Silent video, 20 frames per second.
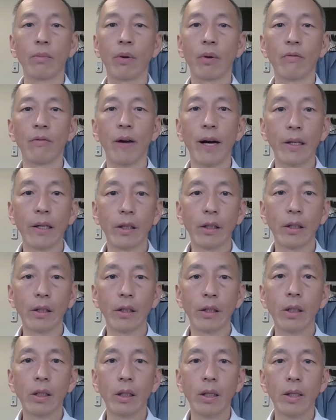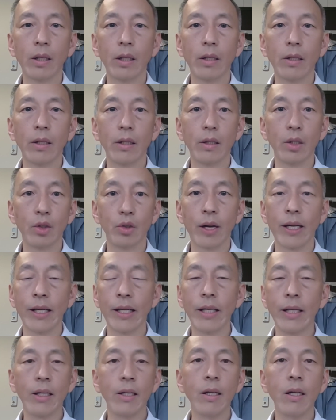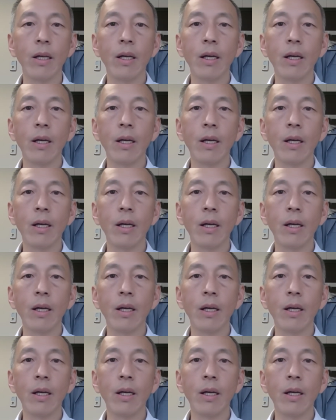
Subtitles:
provider in training,